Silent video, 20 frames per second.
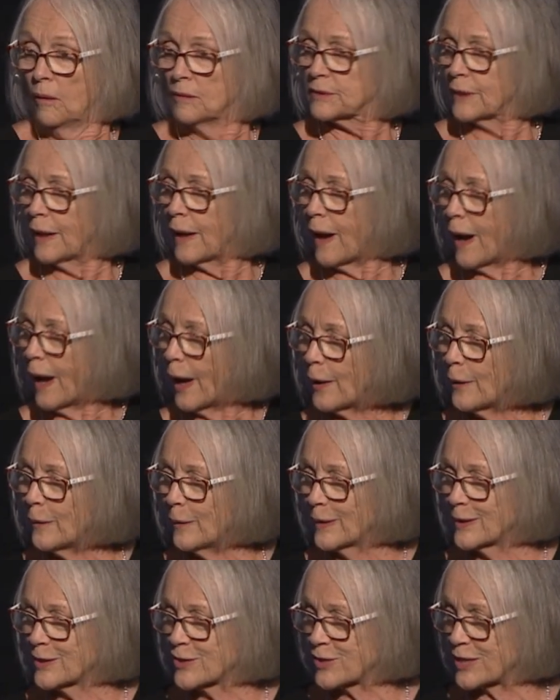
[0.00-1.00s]
so I don't
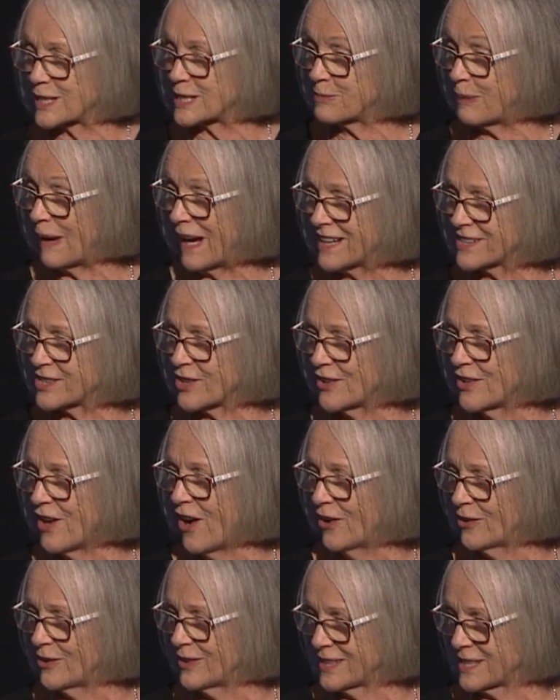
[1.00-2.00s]
want to trespass on
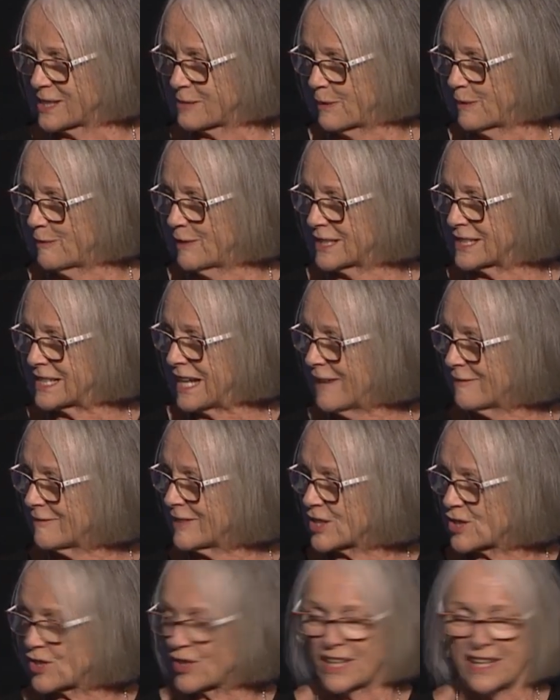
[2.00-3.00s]
Holy Spirit
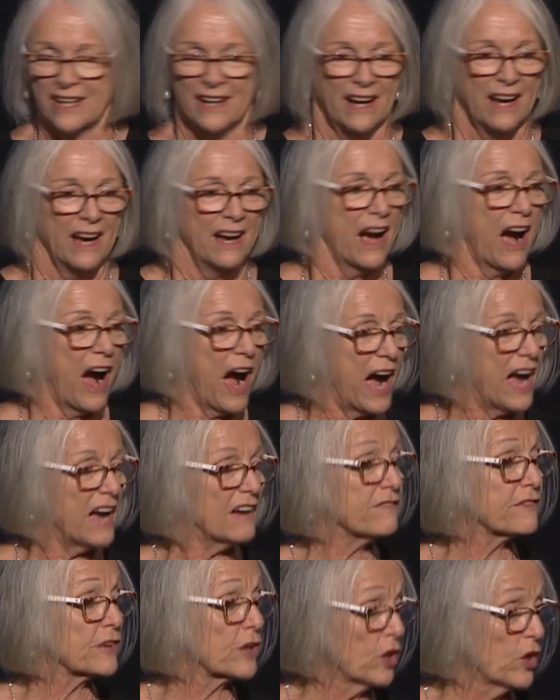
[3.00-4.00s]
territory.
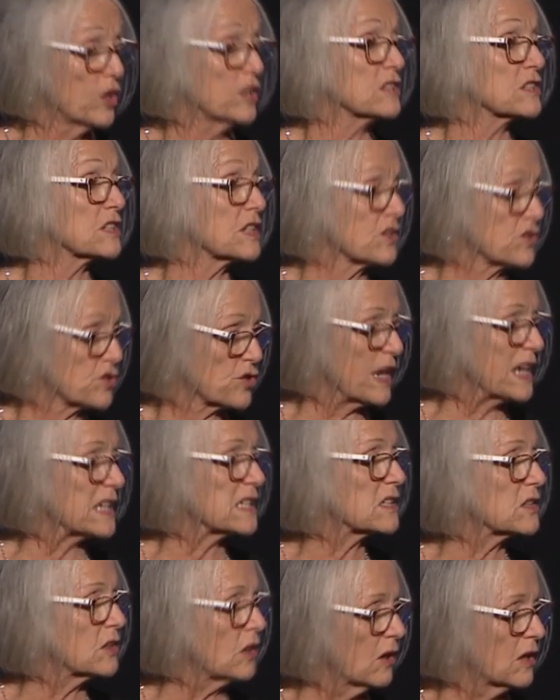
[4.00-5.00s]
I've learned to
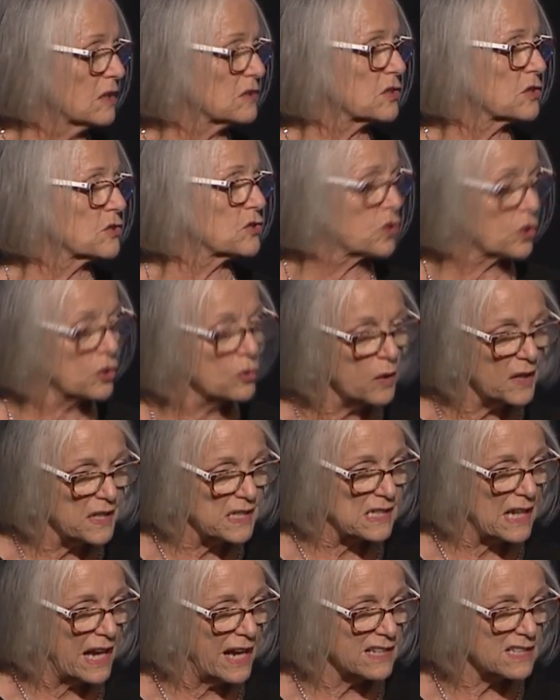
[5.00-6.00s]
trust God, to do what He's
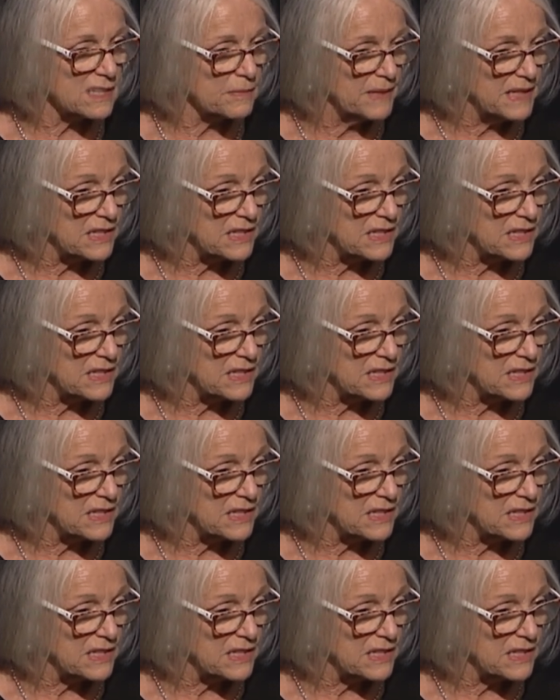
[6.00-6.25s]
asked me